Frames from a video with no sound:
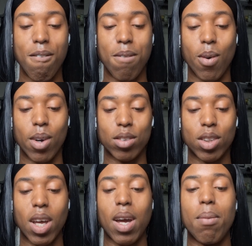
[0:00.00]
Force
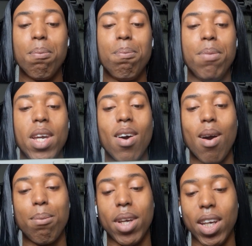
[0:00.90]

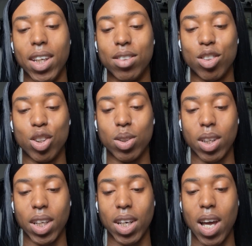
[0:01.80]
PRPs to
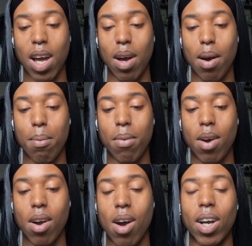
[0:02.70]
clean up.
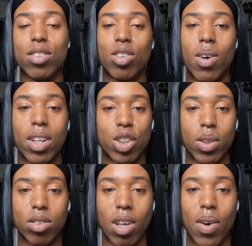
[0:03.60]
Okay, so in doing
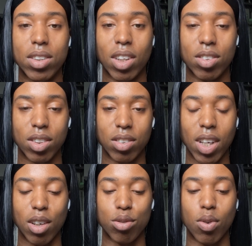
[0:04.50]
so, it sets the
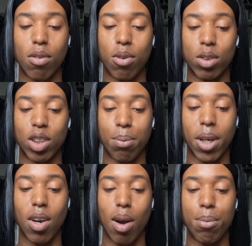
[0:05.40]
standards for forcing
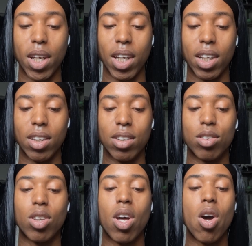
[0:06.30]

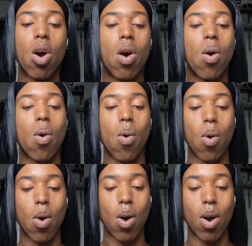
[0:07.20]
PRPs
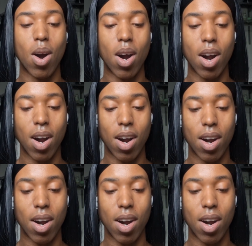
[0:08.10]
or